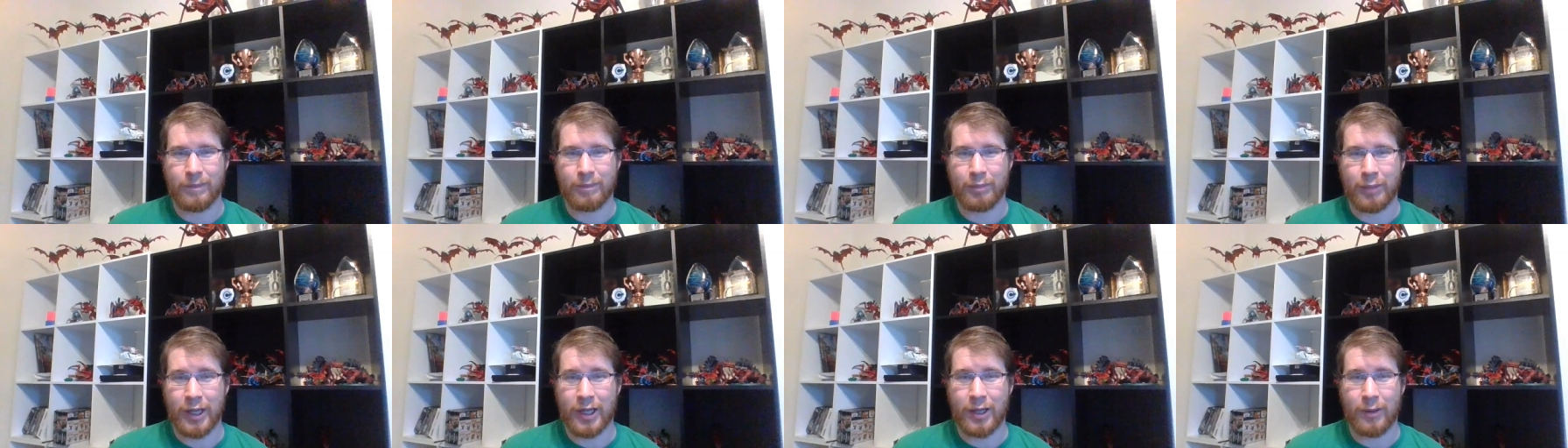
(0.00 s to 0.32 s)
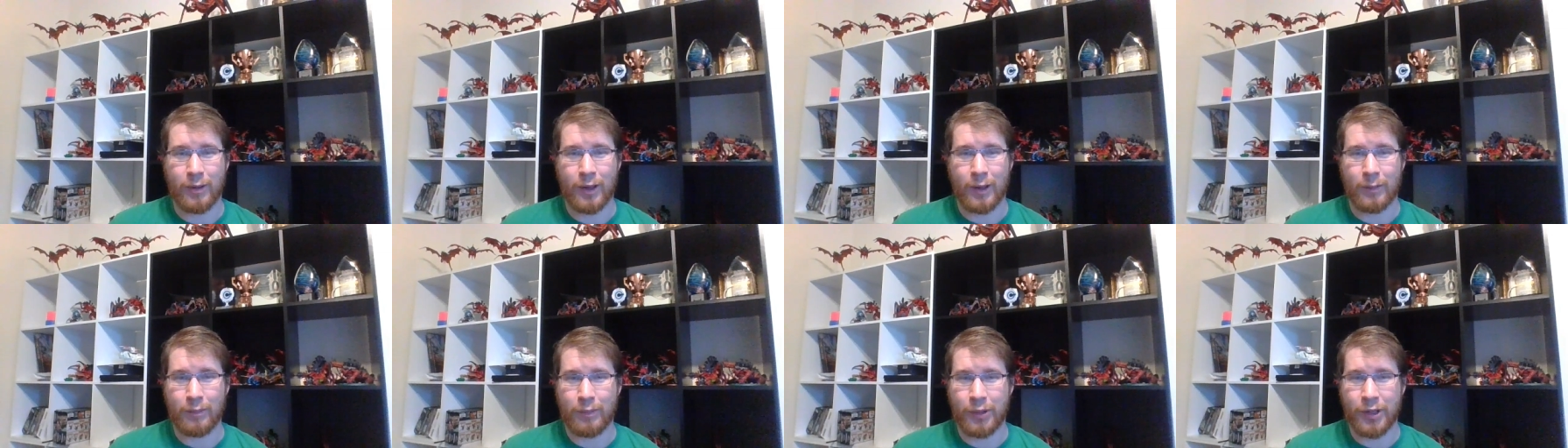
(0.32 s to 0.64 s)
pick them
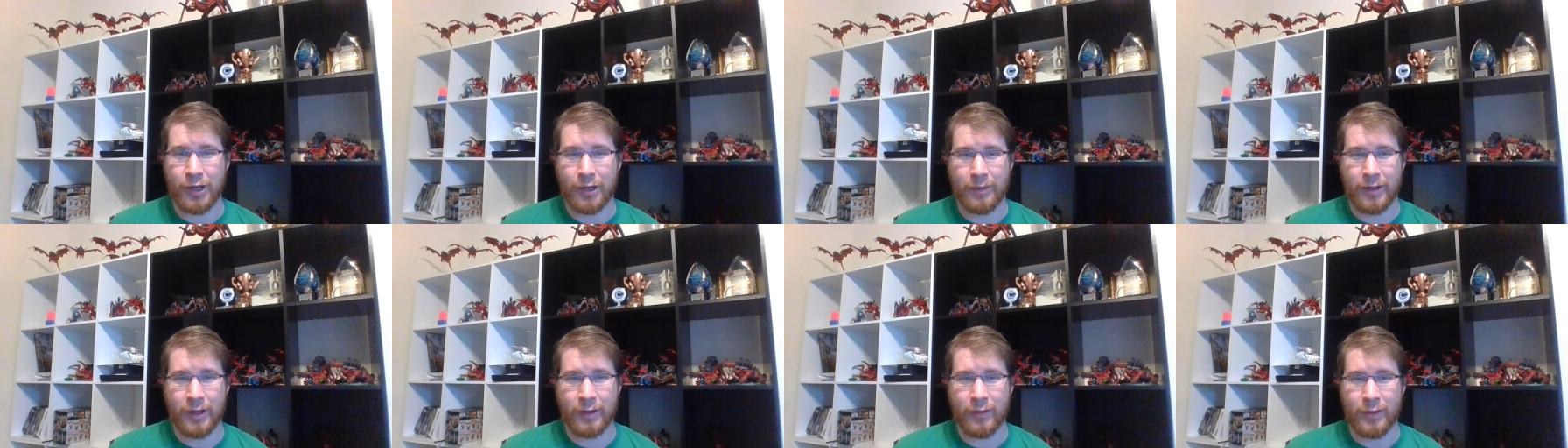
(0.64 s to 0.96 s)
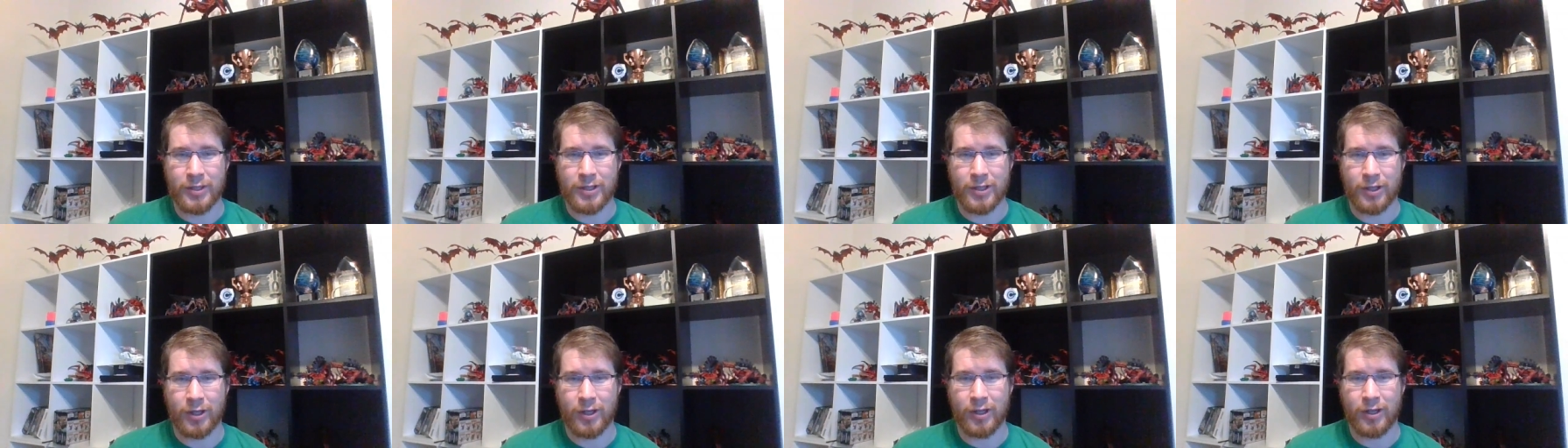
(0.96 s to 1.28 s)
up, put them in
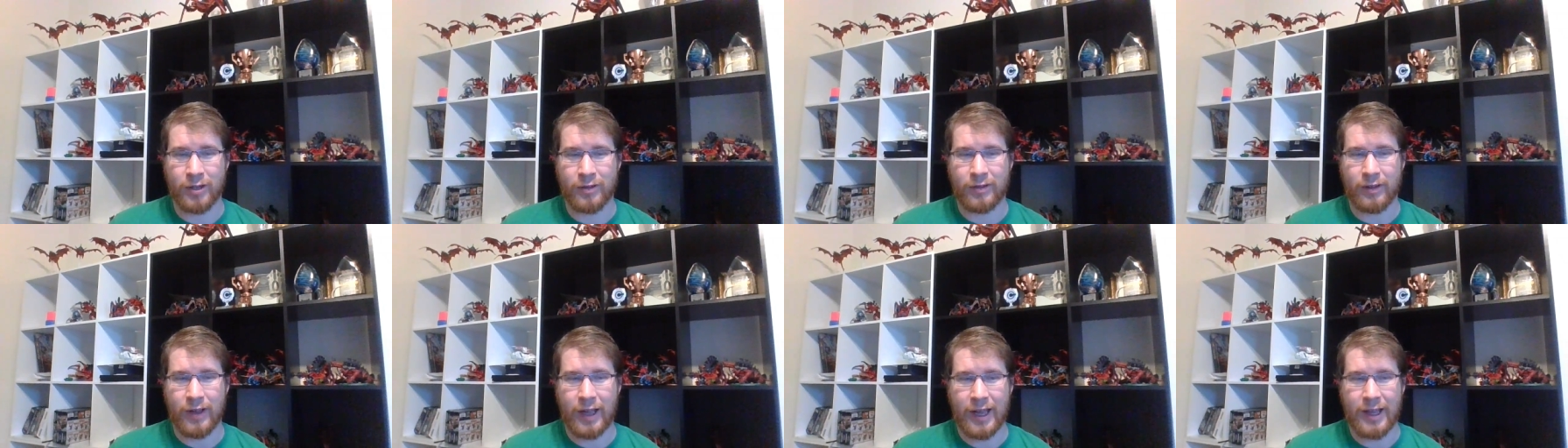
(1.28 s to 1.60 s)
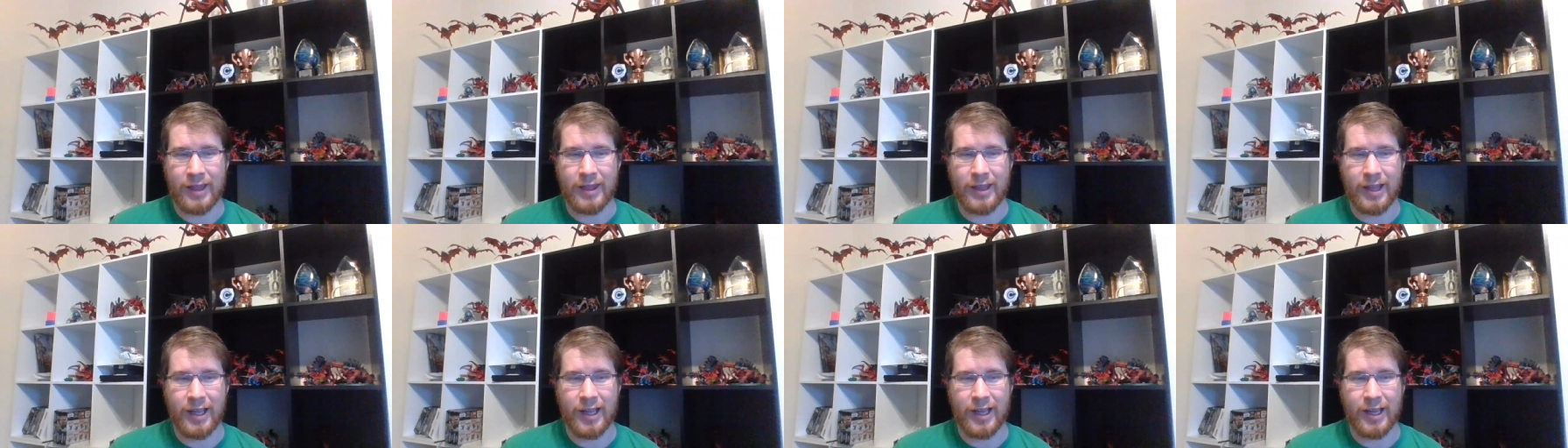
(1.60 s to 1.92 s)
reserve,
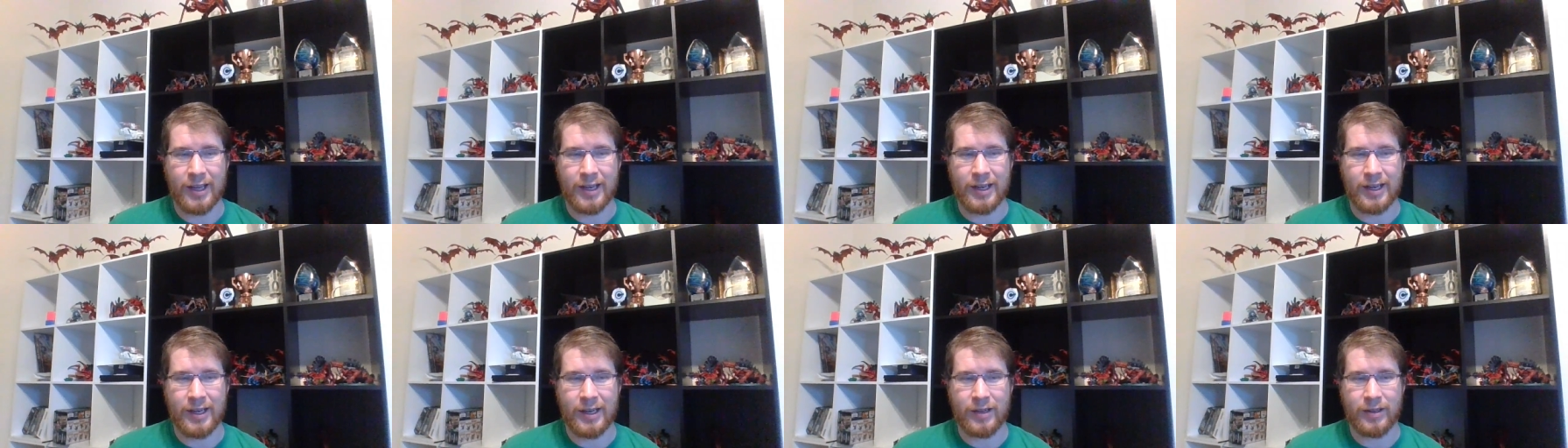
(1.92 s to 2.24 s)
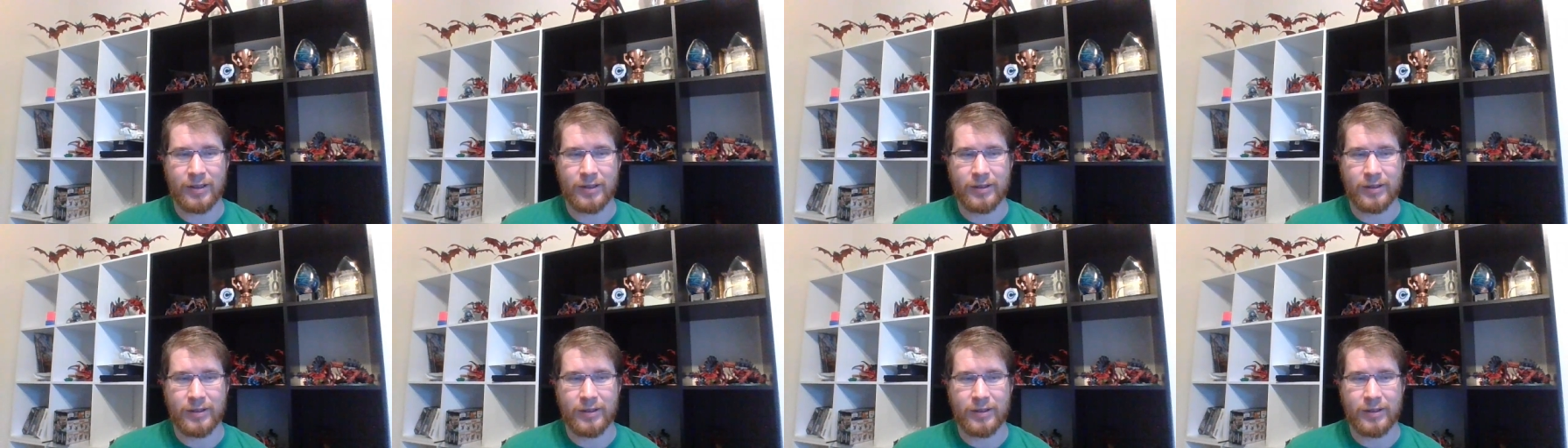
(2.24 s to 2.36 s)
and then